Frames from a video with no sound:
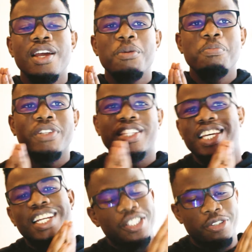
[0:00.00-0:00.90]
But
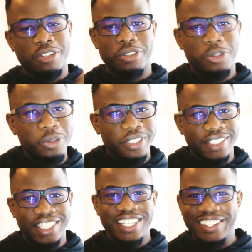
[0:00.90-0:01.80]
then I saw the Google
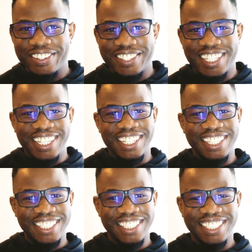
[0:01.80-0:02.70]
keynote.
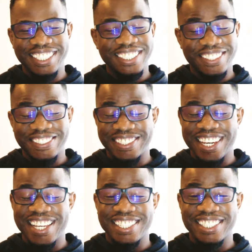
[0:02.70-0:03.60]
Those
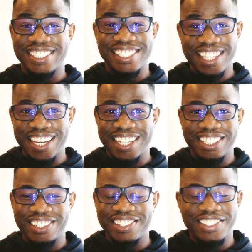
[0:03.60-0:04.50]
guys are insane,
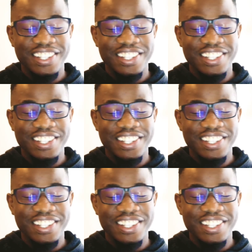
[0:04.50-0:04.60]
you know.